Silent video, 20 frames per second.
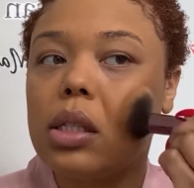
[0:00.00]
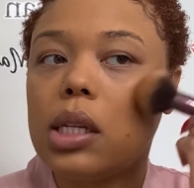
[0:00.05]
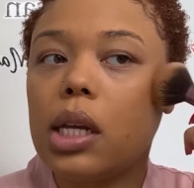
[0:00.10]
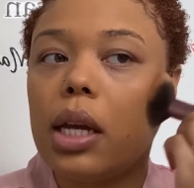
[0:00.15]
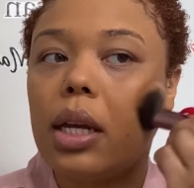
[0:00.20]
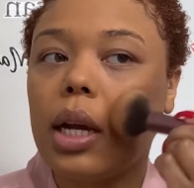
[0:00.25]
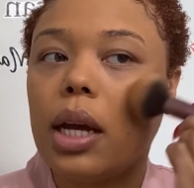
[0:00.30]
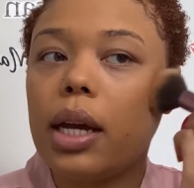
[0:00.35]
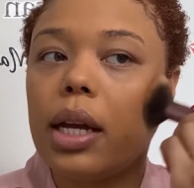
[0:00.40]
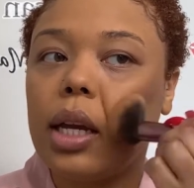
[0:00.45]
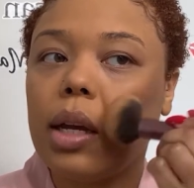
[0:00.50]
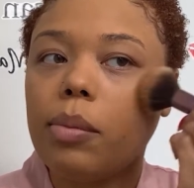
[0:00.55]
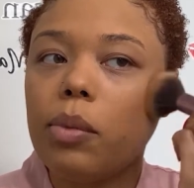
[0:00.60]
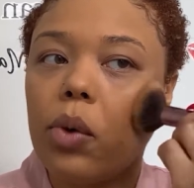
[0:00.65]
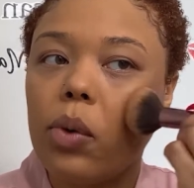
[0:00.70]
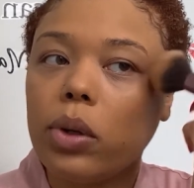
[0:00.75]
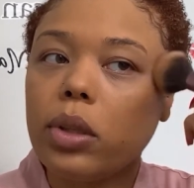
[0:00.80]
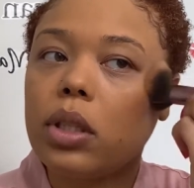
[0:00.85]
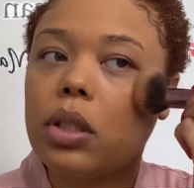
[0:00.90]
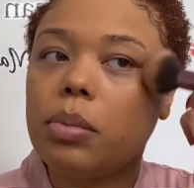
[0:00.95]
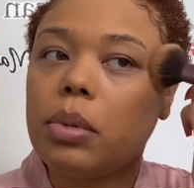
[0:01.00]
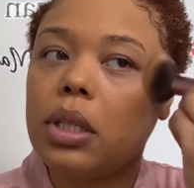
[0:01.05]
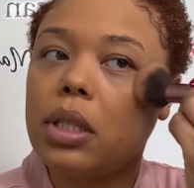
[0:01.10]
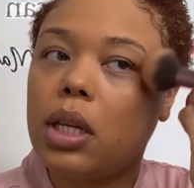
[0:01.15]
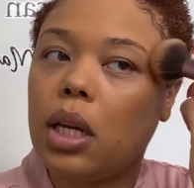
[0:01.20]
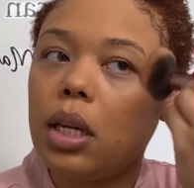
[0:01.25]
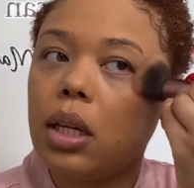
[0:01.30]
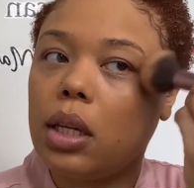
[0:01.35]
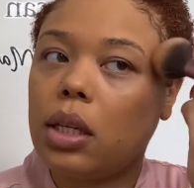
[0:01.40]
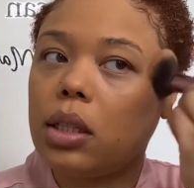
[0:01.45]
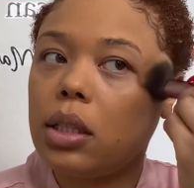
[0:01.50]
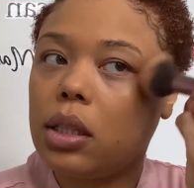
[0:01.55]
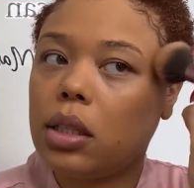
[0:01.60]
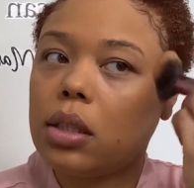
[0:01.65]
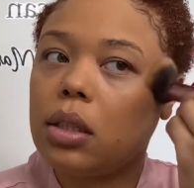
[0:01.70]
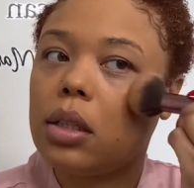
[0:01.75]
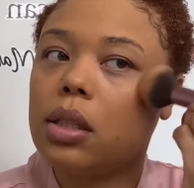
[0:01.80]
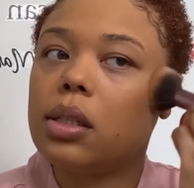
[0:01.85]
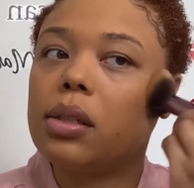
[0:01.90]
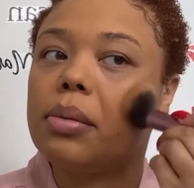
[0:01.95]
And I am going to be taking this
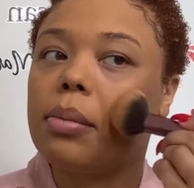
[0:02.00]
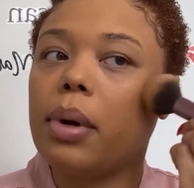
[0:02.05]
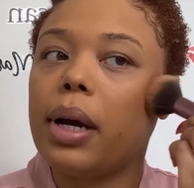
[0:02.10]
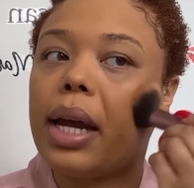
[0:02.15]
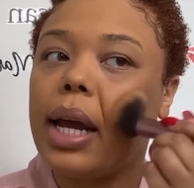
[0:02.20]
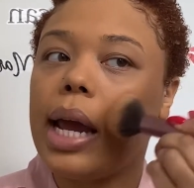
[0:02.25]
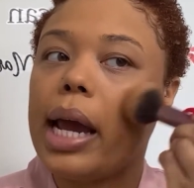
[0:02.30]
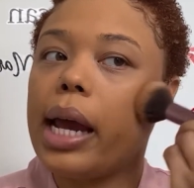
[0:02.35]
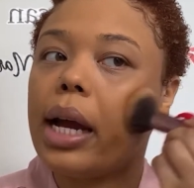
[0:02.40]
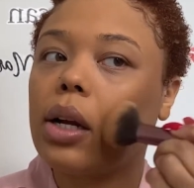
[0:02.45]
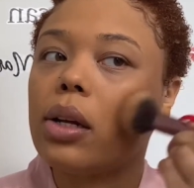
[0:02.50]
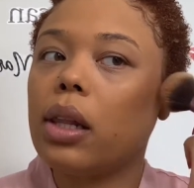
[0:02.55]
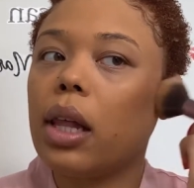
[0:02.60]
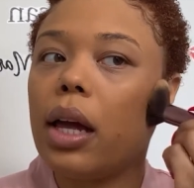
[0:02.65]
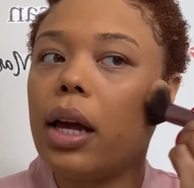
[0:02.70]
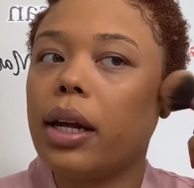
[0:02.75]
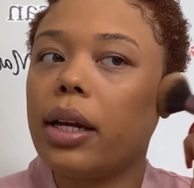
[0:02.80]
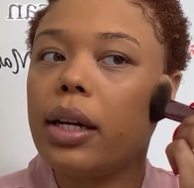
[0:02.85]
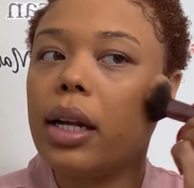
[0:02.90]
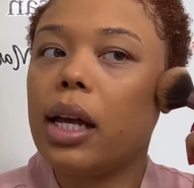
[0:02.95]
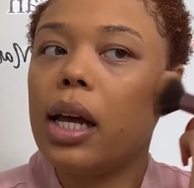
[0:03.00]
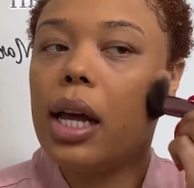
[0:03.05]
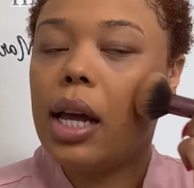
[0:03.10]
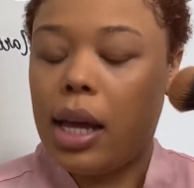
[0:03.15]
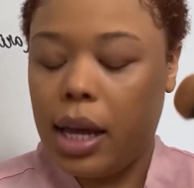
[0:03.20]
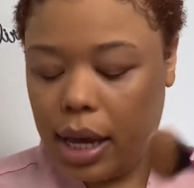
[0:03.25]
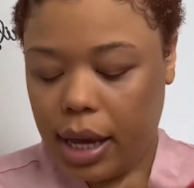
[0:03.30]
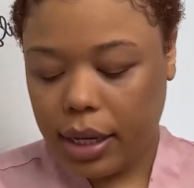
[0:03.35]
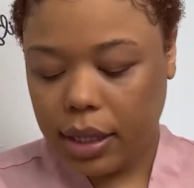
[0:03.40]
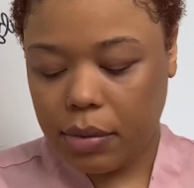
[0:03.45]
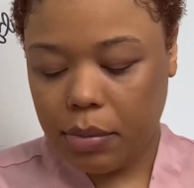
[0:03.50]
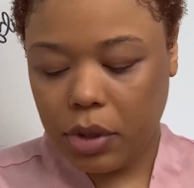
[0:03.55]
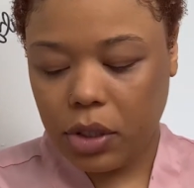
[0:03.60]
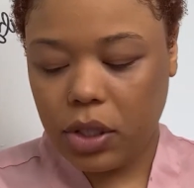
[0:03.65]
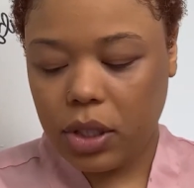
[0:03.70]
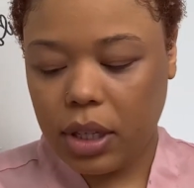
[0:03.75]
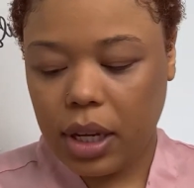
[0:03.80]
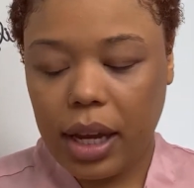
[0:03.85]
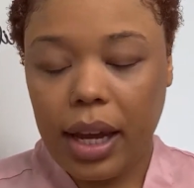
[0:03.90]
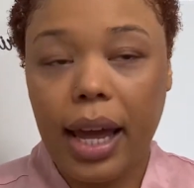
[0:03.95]
into my hairline. As much as
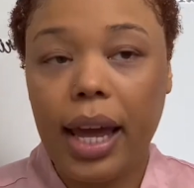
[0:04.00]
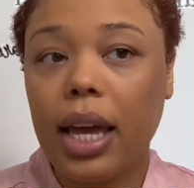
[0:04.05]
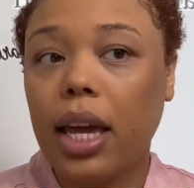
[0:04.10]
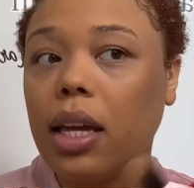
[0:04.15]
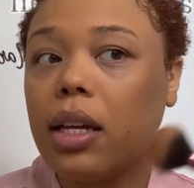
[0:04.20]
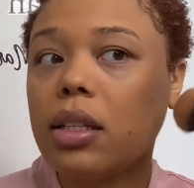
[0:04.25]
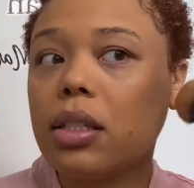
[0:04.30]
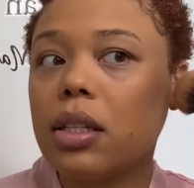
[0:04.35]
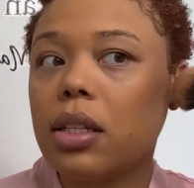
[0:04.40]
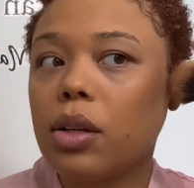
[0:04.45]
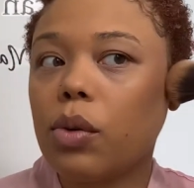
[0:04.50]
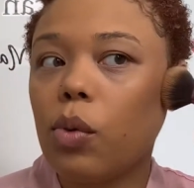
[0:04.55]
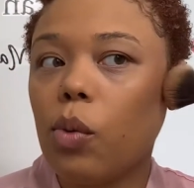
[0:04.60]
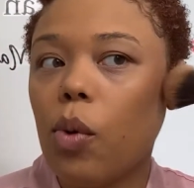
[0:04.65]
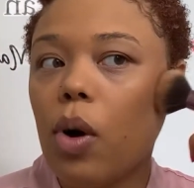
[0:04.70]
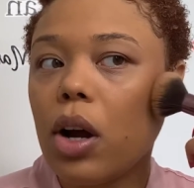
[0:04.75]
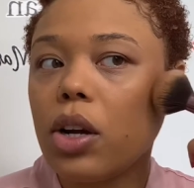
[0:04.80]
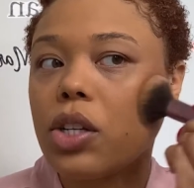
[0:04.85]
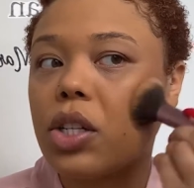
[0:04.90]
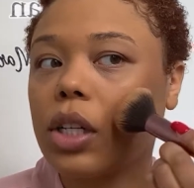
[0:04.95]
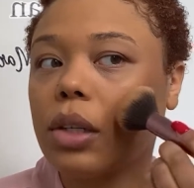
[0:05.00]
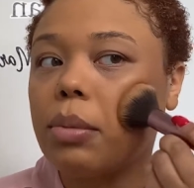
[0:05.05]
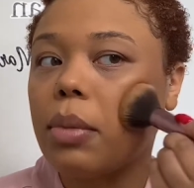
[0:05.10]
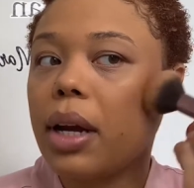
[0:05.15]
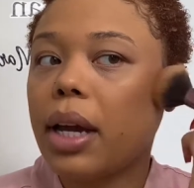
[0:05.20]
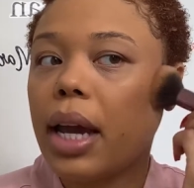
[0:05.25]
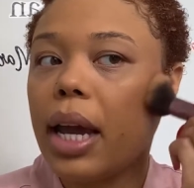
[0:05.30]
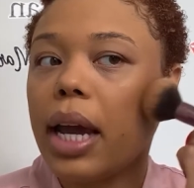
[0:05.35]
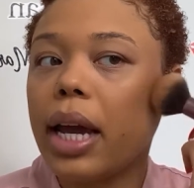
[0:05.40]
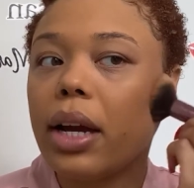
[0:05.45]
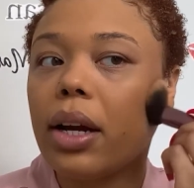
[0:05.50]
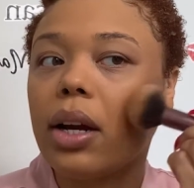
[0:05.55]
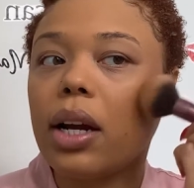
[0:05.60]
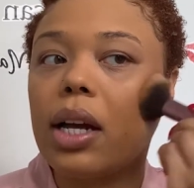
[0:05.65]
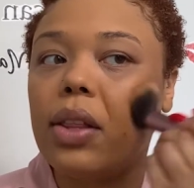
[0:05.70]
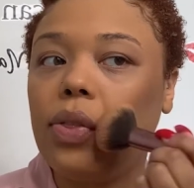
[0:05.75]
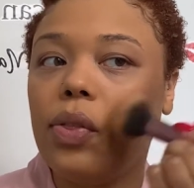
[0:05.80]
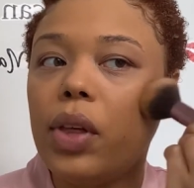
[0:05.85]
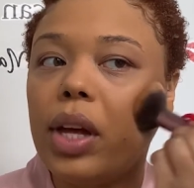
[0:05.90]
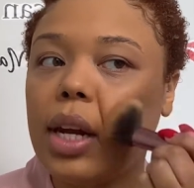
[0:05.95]
I hate washing my hair and
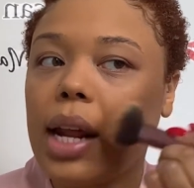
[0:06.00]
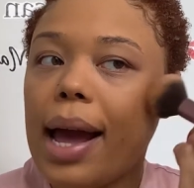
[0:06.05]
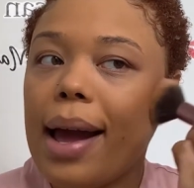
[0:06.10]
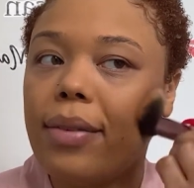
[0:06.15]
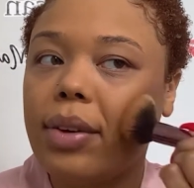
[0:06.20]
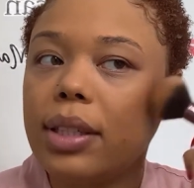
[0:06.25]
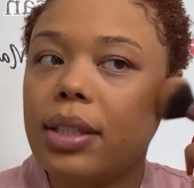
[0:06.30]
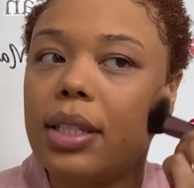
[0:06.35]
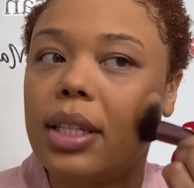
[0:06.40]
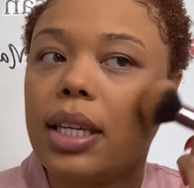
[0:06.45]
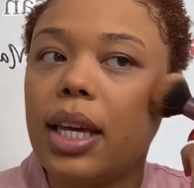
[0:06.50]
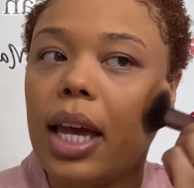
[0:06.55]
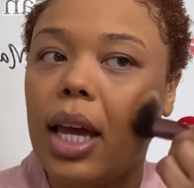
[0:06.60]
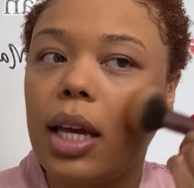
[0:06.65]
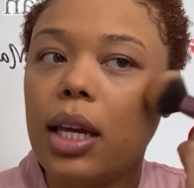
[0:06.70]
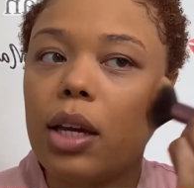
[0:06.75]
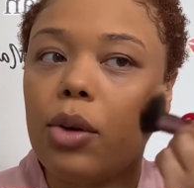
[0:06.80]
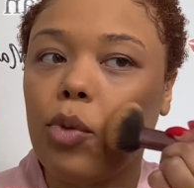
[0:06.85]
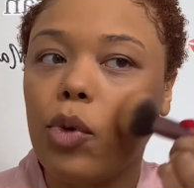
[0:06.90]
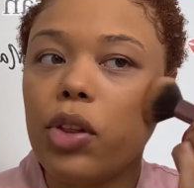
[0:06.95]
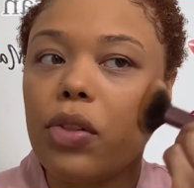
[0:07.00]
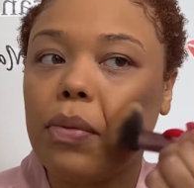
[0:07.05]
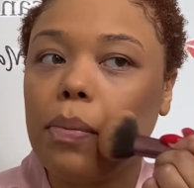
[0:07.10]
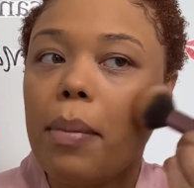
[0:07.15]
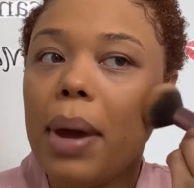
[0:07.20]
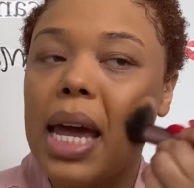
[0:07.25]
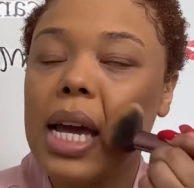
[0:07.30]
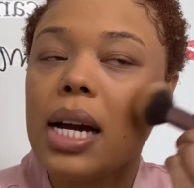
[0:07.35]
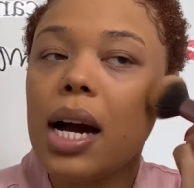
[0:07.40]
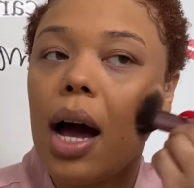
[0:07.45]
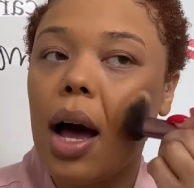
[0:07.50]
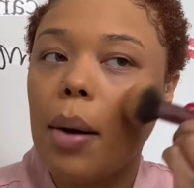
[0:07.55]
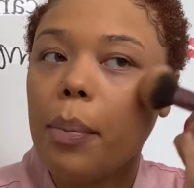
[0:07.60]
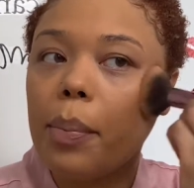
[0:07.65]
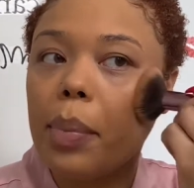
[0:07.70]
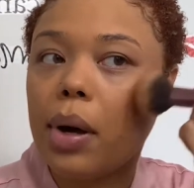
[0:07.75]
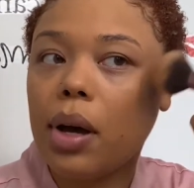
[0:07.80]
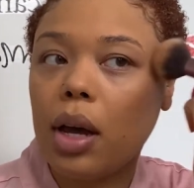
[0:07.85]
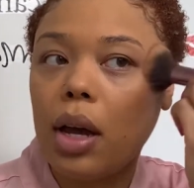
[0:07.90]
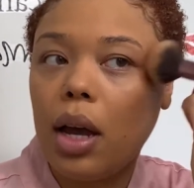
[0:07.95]
then having to cake it with makeup,
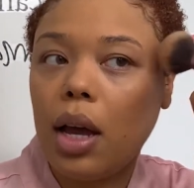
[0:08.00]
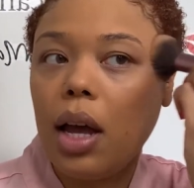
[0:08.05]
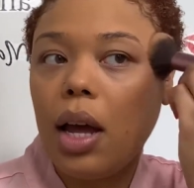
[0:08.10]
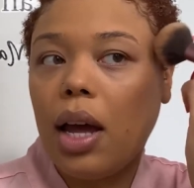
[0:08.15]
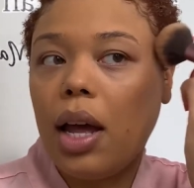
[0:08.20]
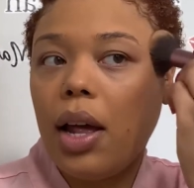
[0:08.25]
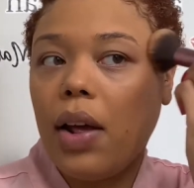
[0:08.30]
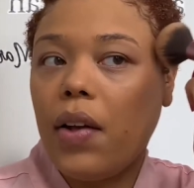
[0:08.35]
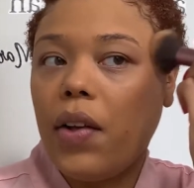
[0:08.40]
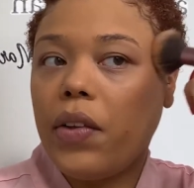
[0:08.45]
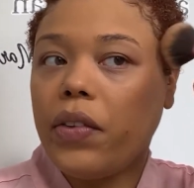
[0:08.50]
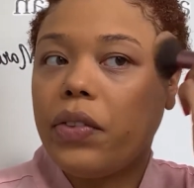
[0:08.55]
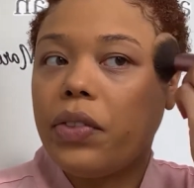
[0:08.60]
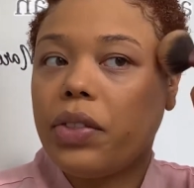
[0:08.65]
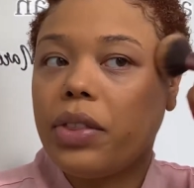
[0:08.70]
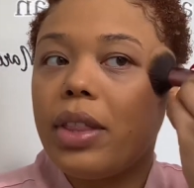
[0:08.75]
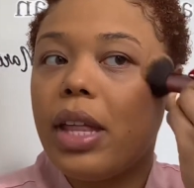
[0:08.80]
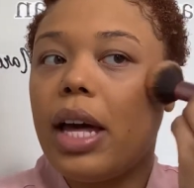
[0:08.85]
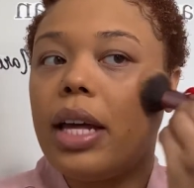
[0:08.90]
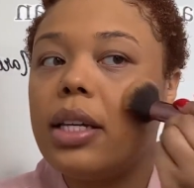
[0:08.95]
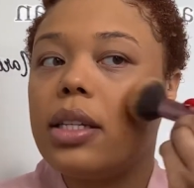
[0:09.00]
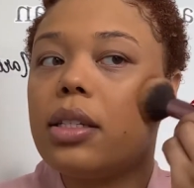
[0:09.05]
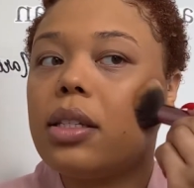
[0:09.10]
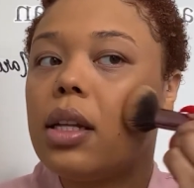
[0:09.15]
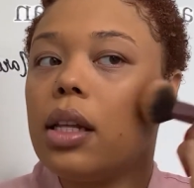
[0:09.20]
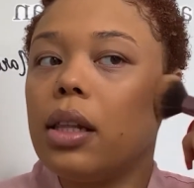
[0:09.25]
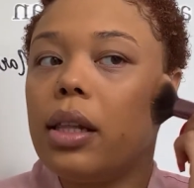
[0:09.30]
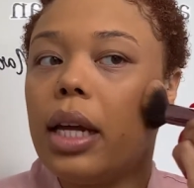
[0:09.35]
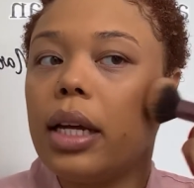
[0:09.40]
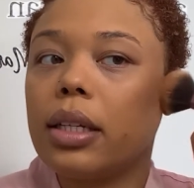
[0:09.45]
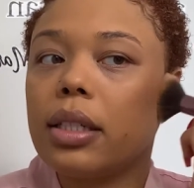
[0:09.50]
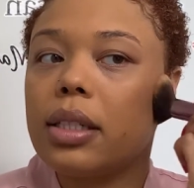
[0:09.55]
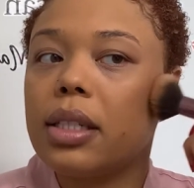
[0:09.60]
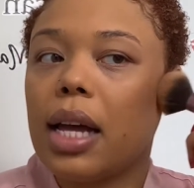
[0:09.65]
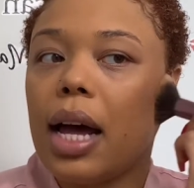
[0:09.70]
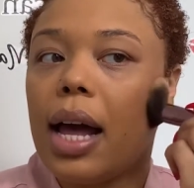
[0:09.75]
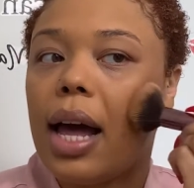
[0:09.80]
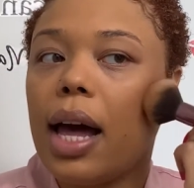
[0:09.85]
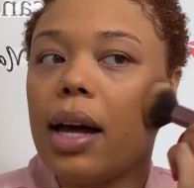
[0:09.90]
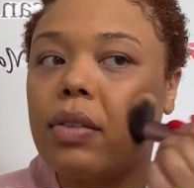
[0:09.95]
that is the lengths I
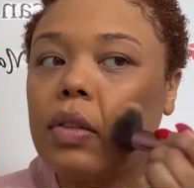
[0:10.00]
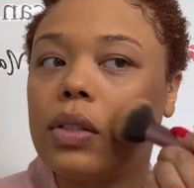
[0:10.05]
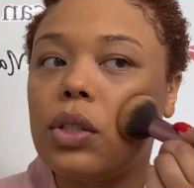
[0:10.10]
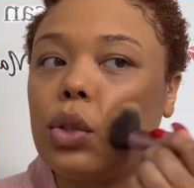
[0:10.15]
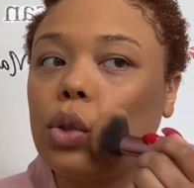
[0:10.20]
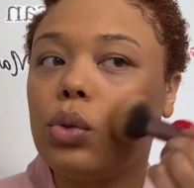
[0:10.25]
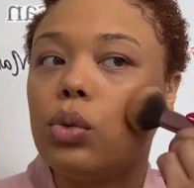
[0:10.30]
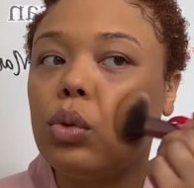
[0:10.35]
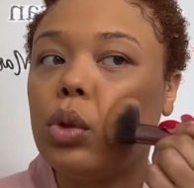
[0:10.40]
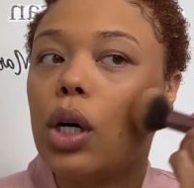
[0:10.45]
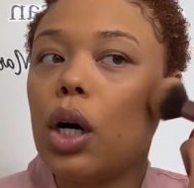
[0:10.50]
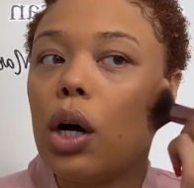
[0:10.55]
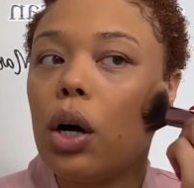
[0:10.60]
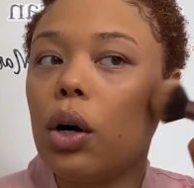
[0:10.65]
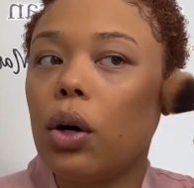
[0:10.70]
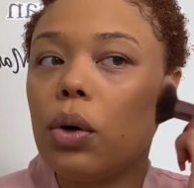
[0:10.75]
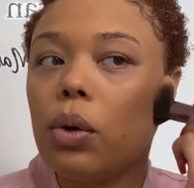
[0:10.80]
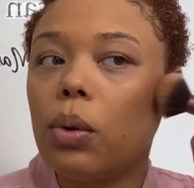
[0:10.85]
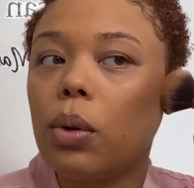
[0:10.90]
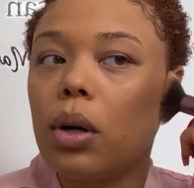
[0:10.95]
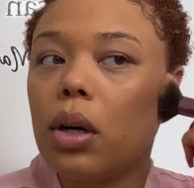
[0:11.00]
have to go